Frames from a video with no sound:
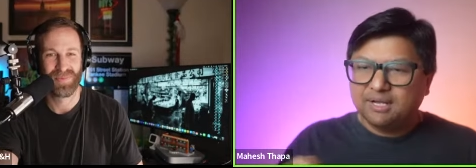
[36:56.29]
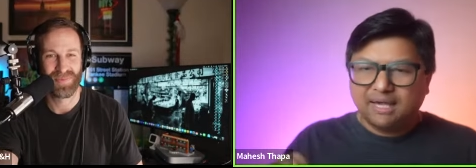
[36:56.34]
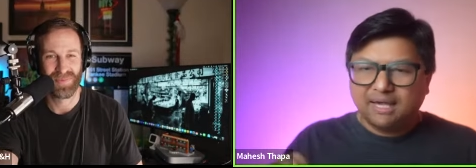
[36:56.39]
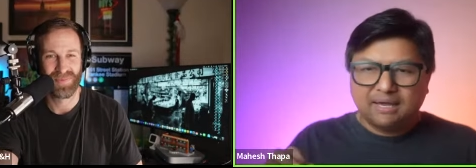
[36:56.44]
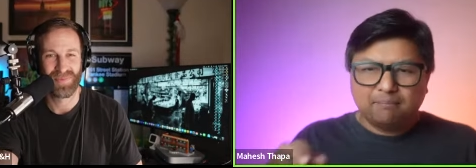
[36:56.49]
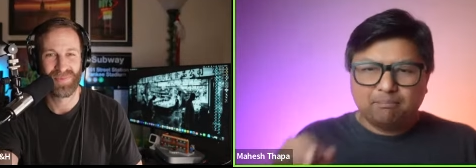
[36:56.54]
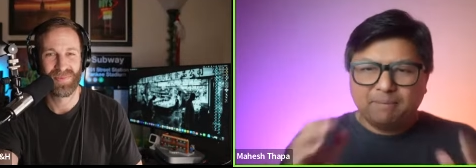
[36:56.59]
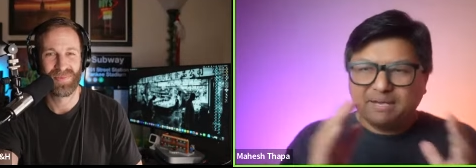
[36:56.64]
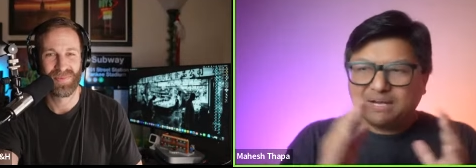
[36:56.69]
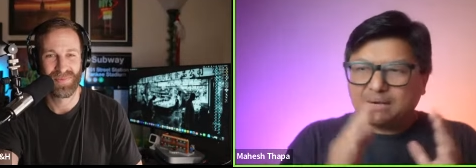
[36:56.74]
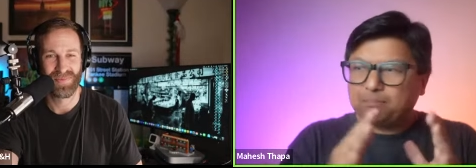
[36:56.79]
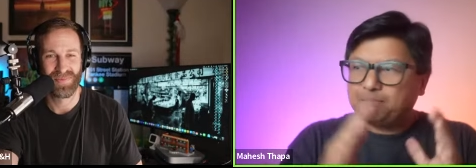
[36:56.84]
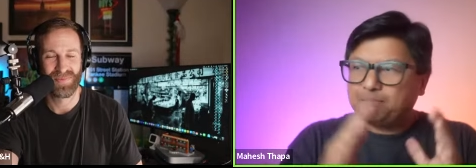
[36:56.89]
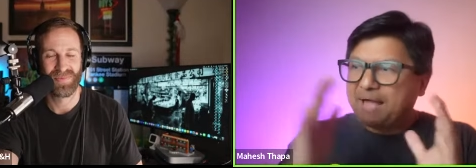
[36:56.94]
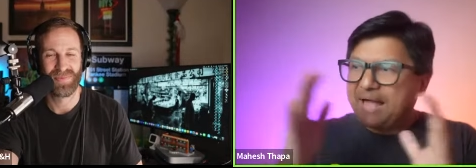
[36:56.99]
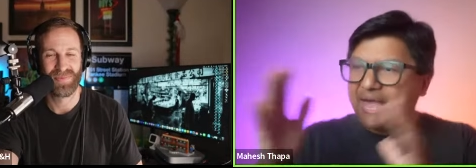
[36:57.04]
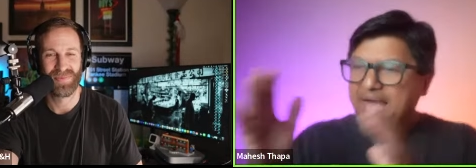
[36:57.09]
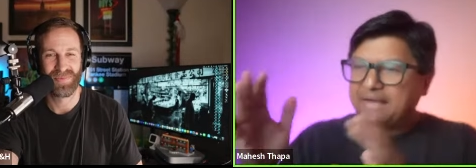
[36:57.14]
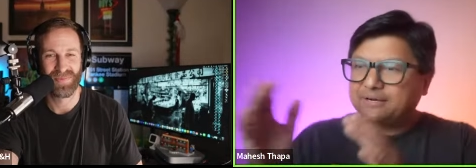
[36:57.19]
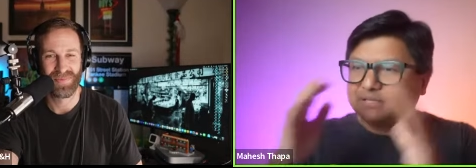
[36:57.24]
Speaker 1: and make a
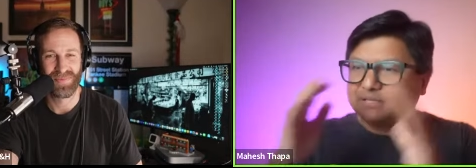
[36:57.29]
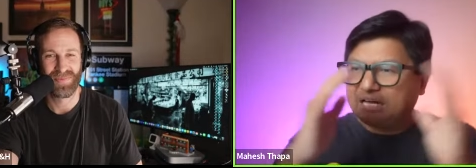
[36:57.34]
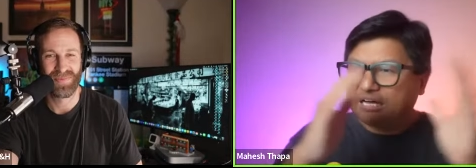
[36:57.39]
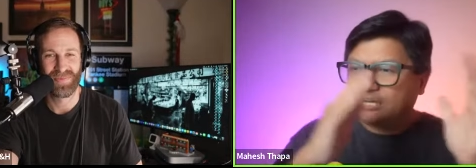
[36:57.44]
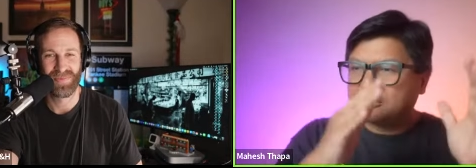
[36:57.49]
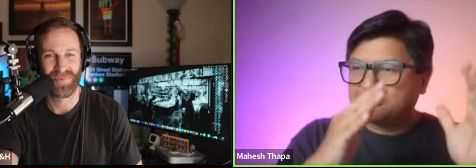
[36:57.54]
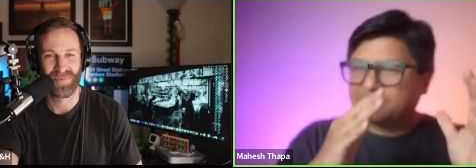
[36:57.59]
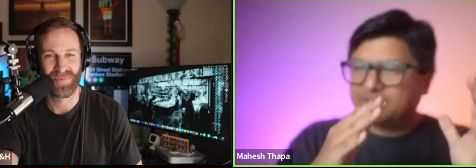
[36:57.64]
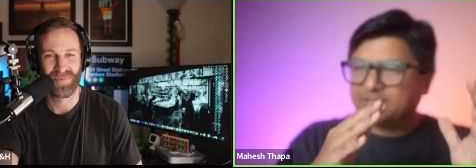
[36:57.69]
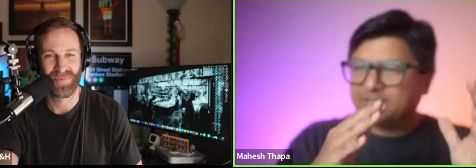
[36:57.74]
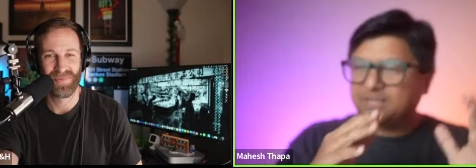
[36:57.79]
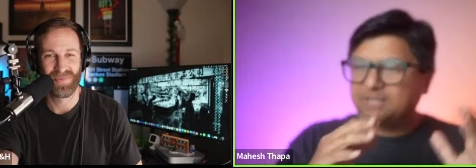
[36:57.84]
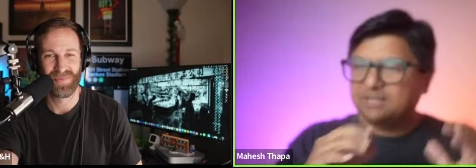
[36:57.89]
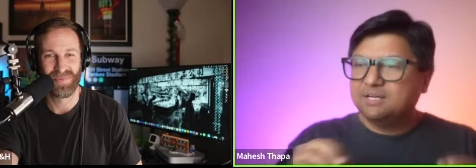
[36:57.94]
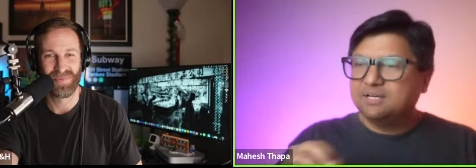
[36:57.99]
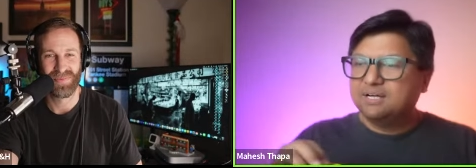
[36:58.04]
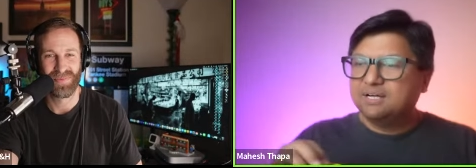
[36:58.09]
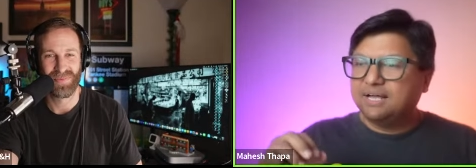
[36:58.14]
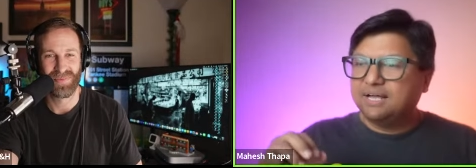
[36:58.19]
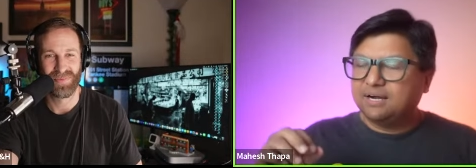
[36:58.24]
panel out of it,
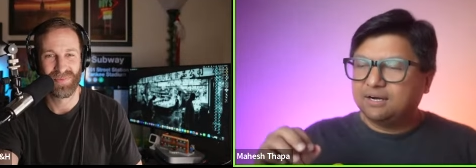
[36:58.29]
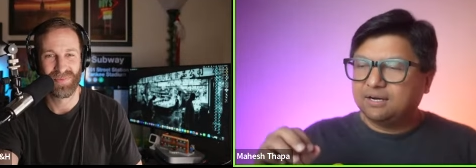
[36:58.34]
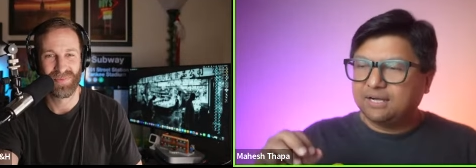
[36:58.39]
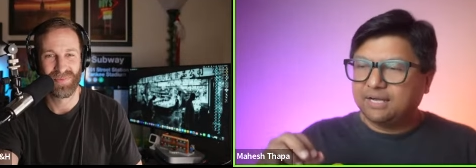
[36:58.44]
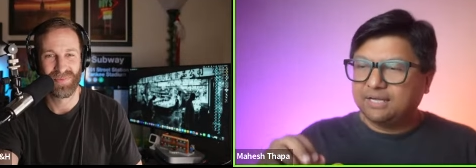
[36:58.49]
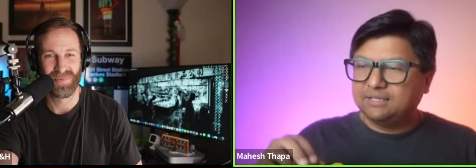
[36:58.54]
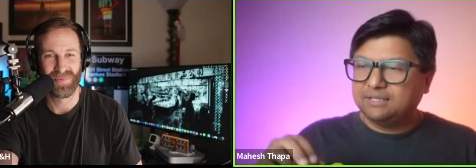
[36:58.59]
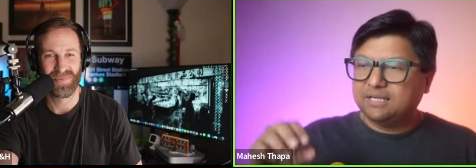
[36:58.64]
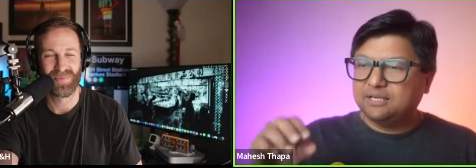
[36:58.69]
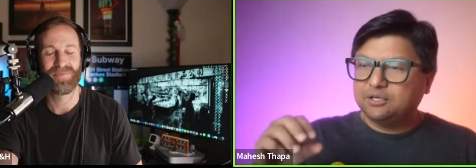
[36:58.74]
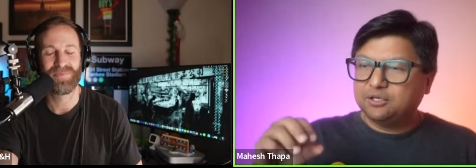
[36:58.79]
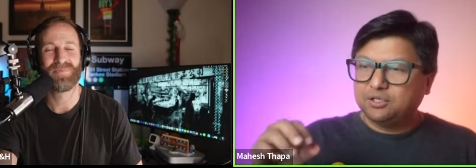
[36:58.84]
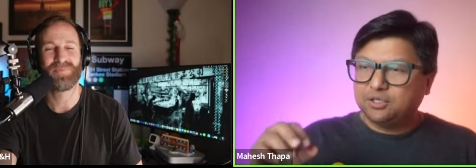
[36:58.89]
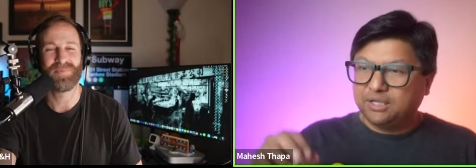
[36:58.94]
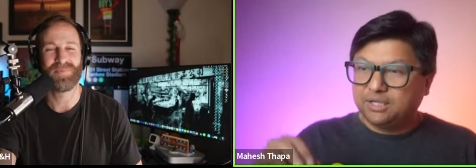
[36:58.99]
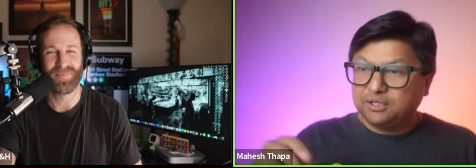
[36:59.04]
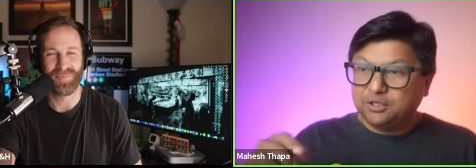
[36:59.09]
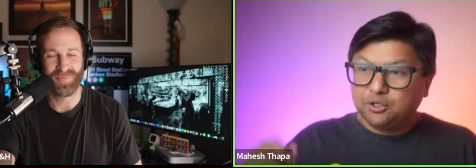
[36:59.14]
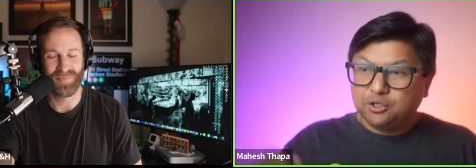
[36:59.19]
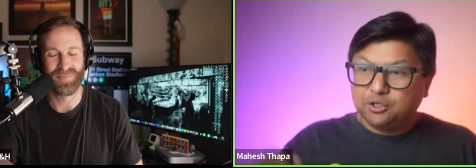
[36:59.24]
uh, and then
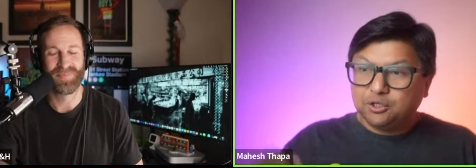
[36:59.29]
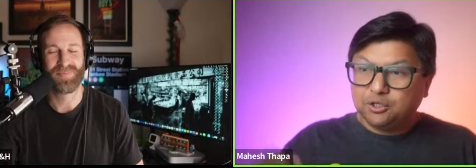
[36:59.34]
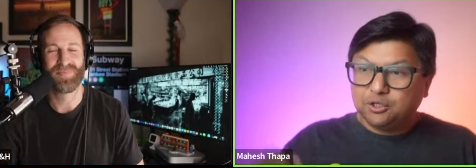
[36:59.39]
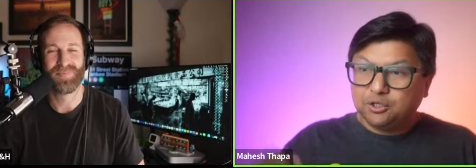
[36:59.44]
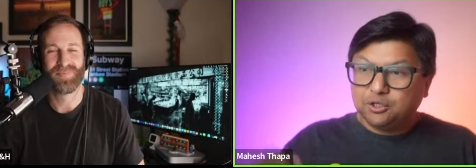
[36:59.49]
mm. and you mm. could